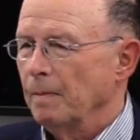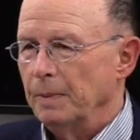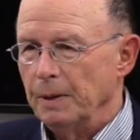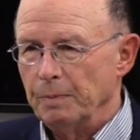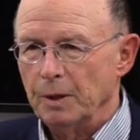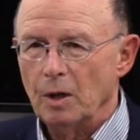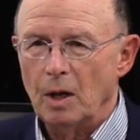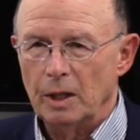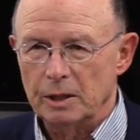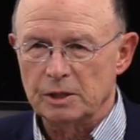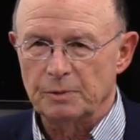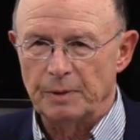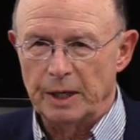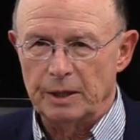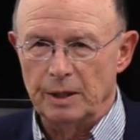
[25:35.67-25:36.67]
People all
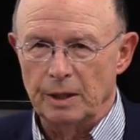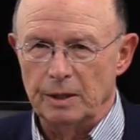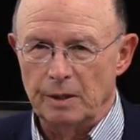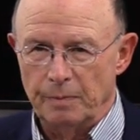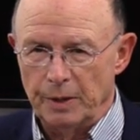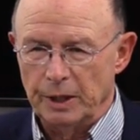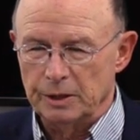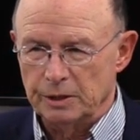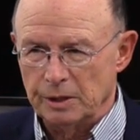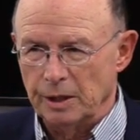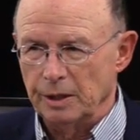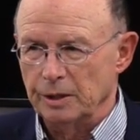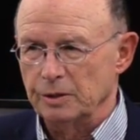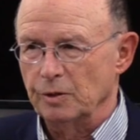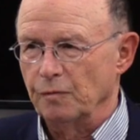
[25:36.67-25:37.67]
expected the
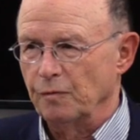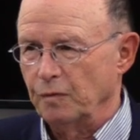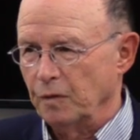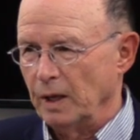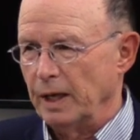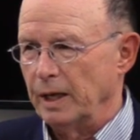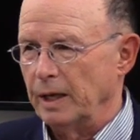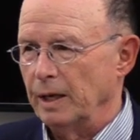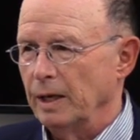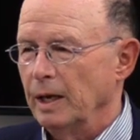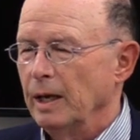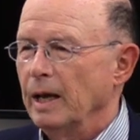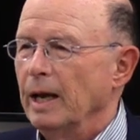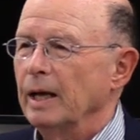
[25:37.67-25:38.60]
Palestinians who fled,